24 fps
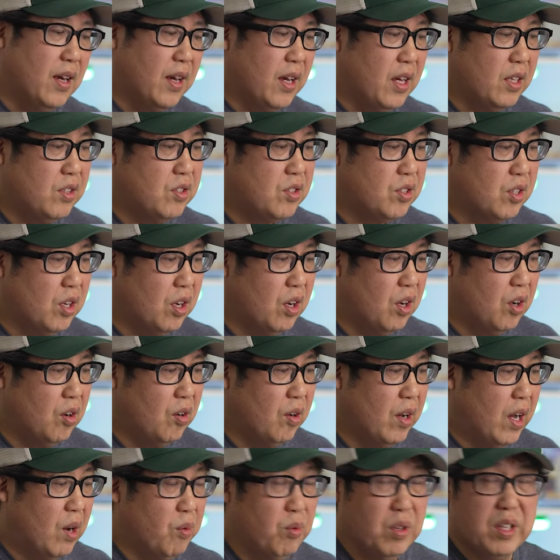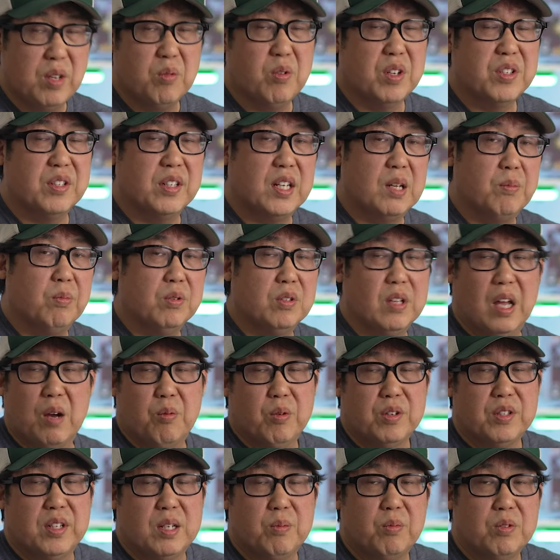And so I wasn't
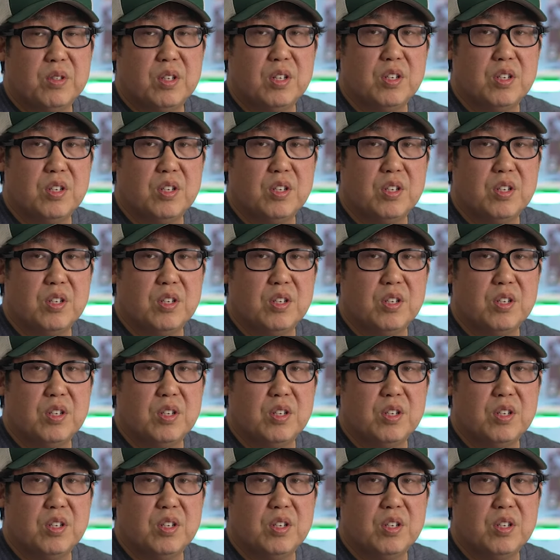able